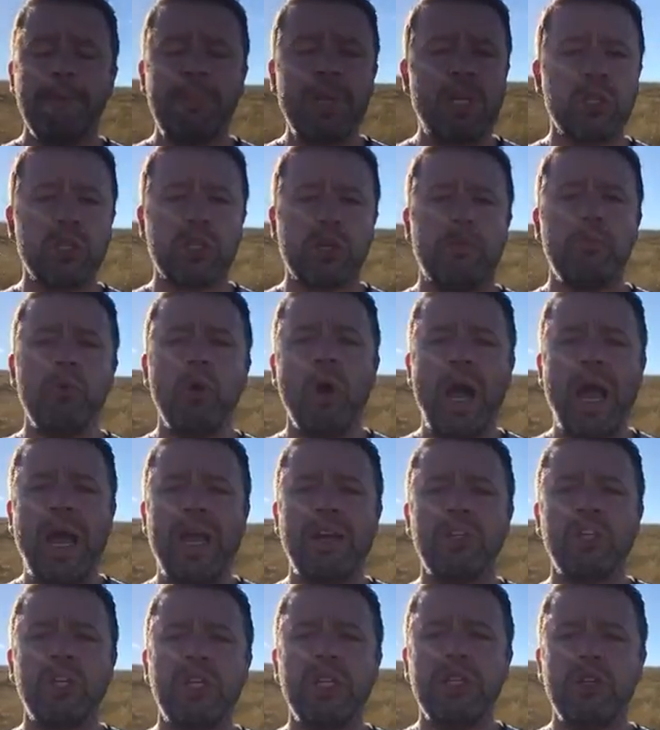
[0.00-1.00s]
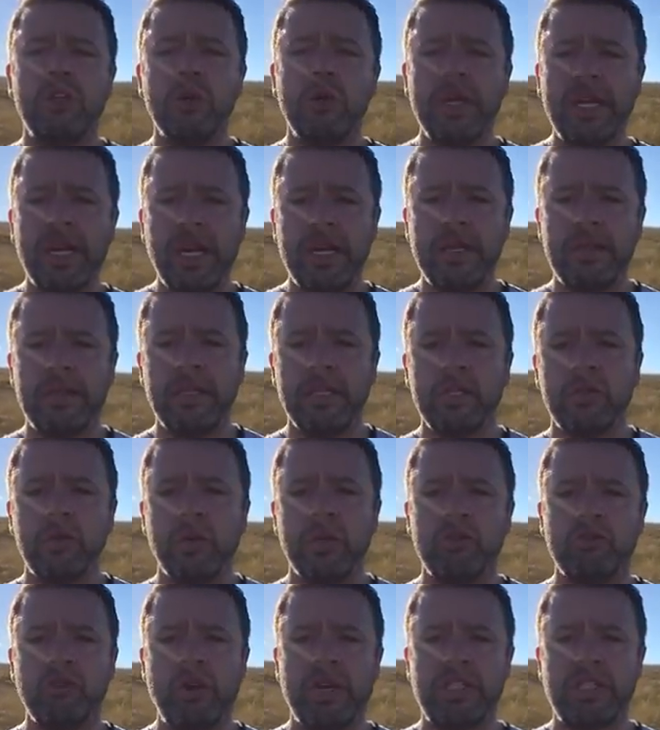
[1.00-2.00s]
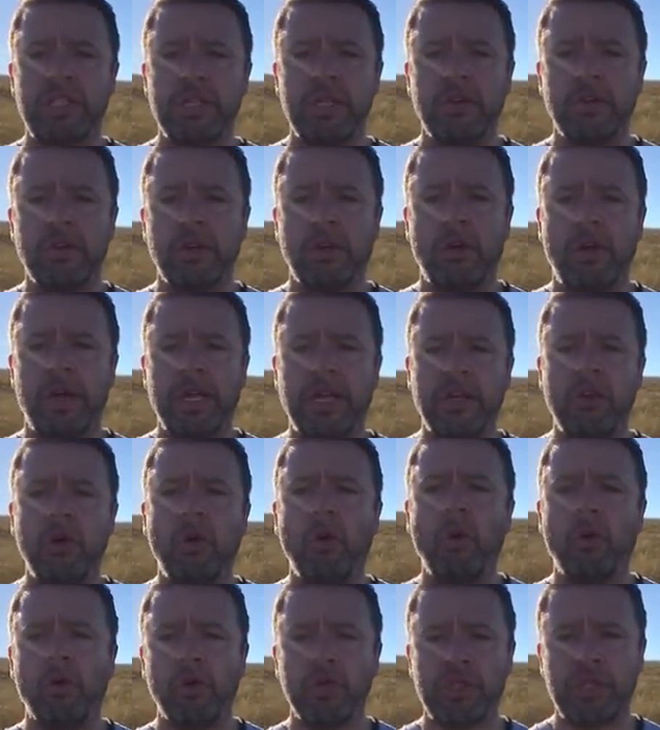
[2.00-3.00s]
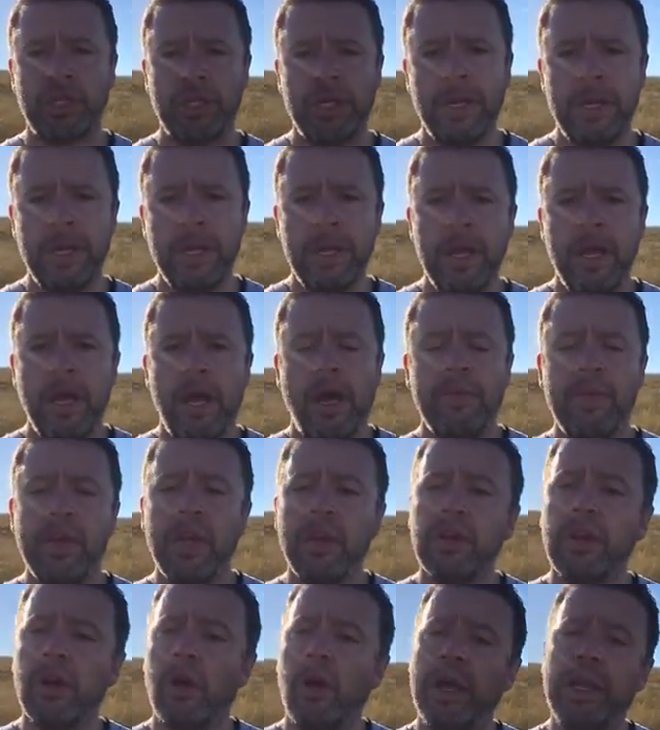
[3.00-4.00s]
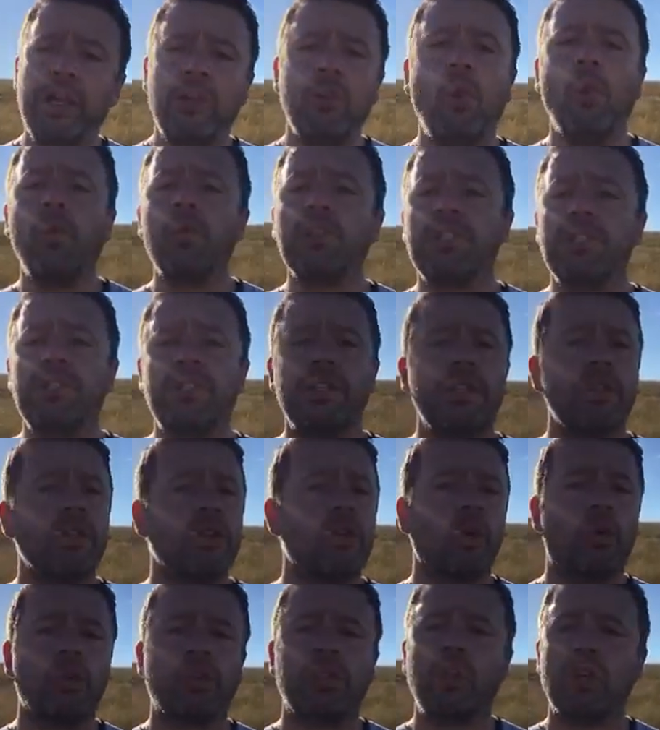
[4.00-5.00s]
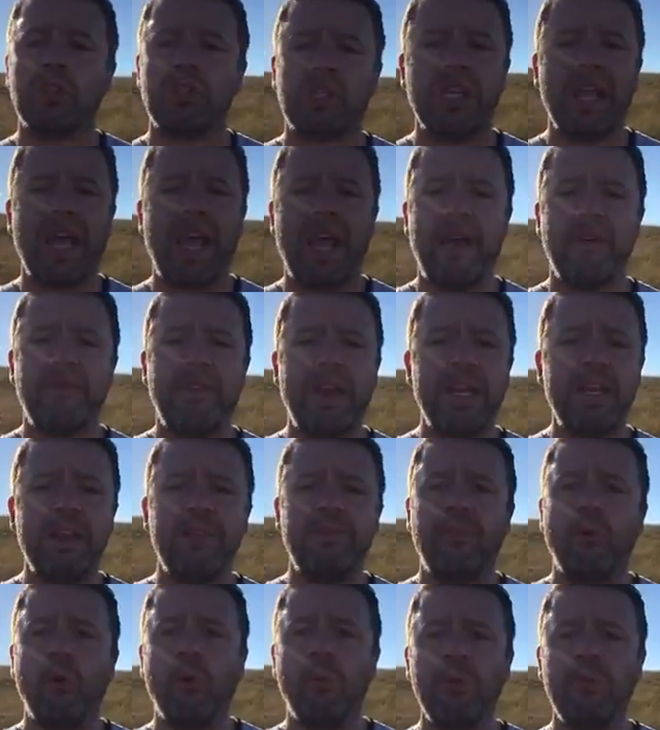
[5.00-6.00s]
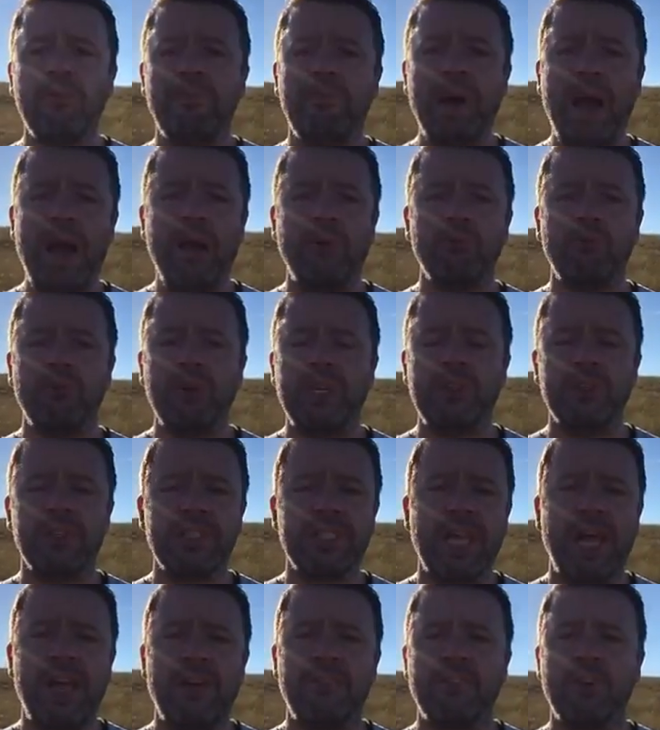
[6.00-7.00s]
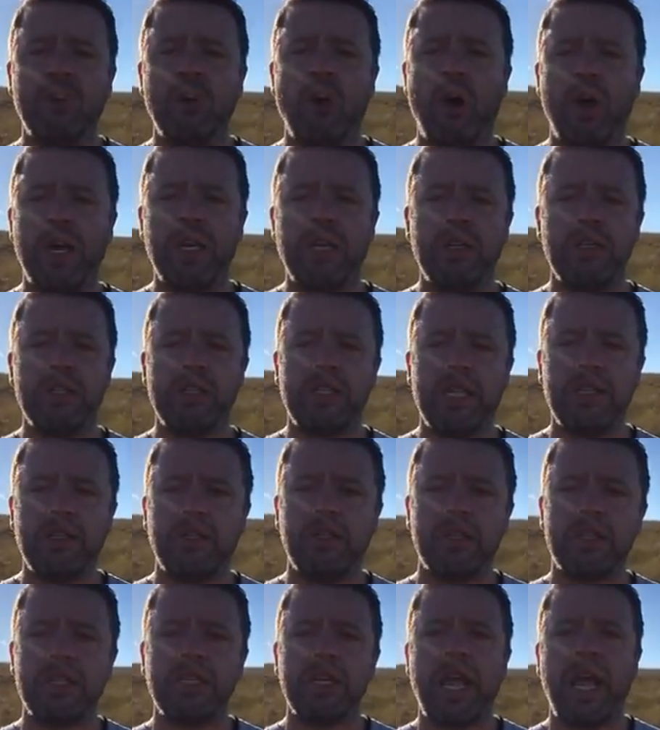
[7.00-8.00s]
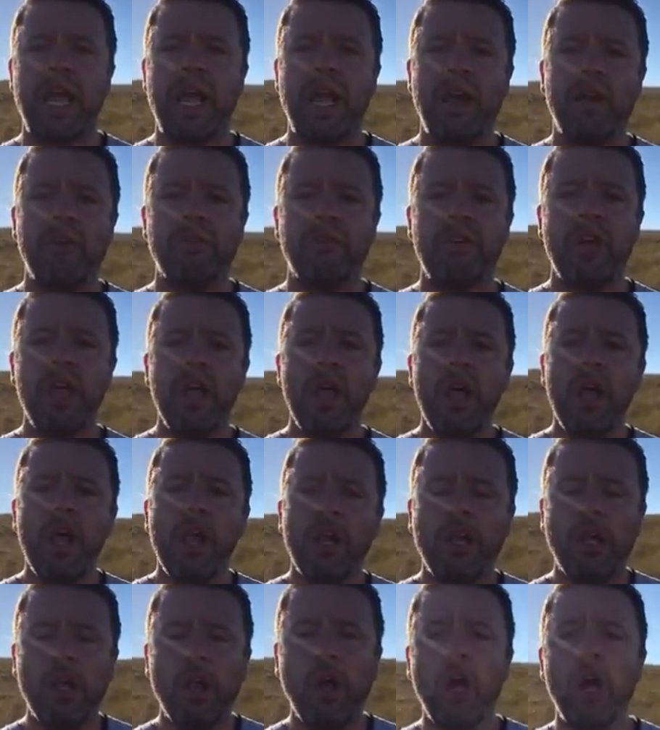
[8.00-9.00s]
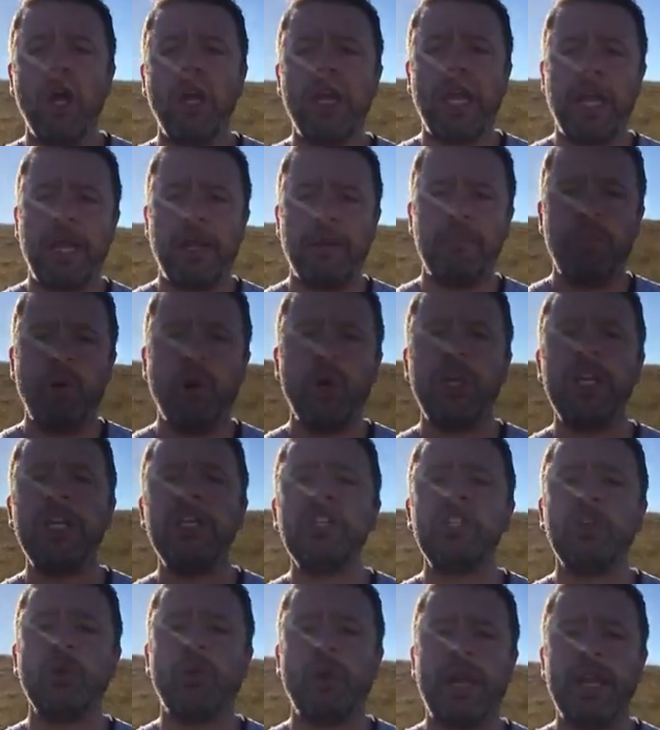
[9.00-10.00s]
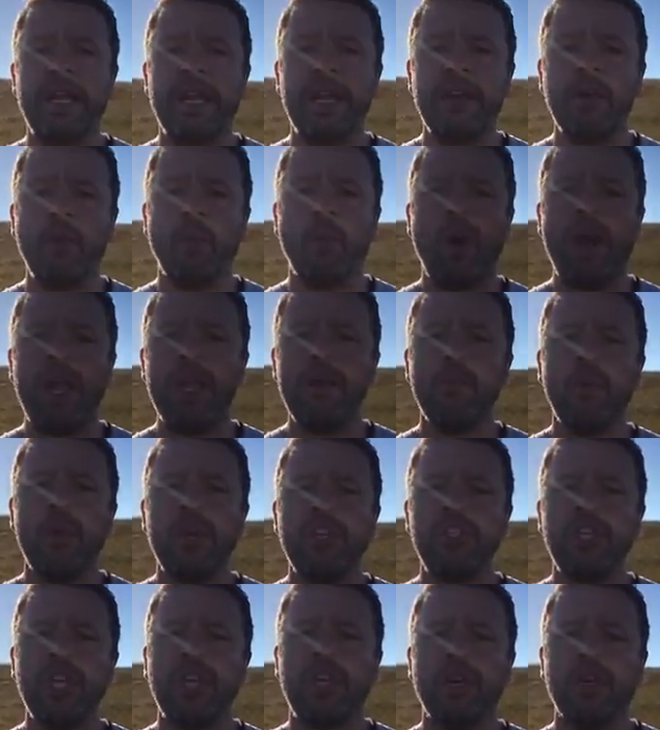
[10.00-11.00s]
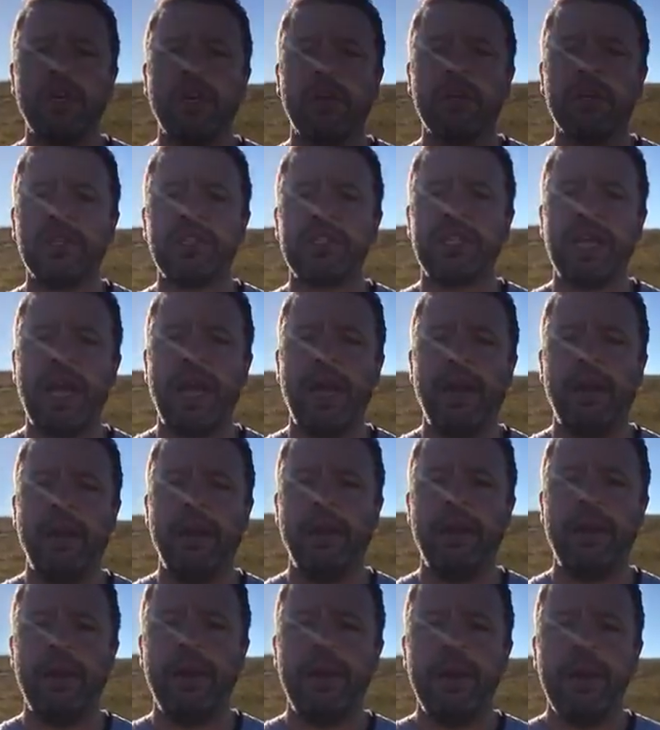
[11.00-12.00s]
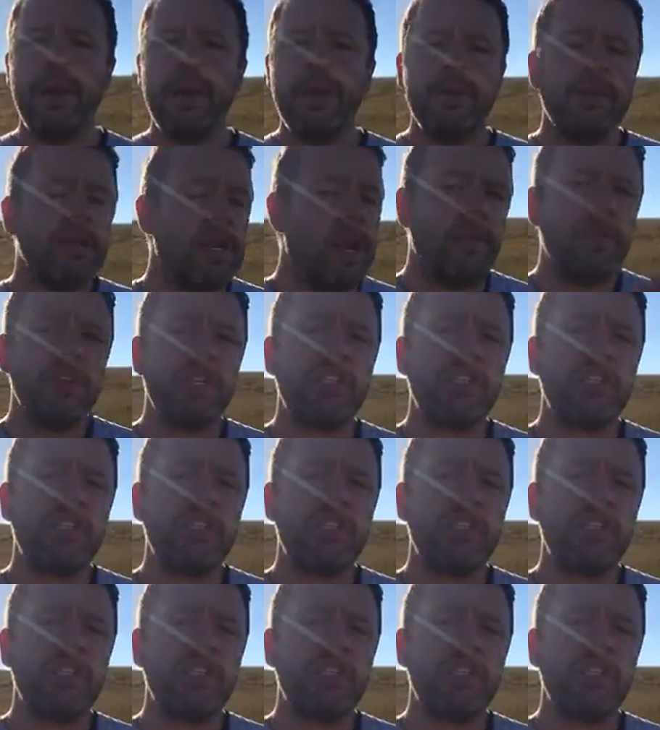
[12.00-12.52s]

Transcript: because I'm not actually doing anything to address the underlying cause. And the underlying cause is that the dog doesn't have any form of boundary, it doesn't have guidance, it doesn't have learning put into it in a way in which it can understand. Now,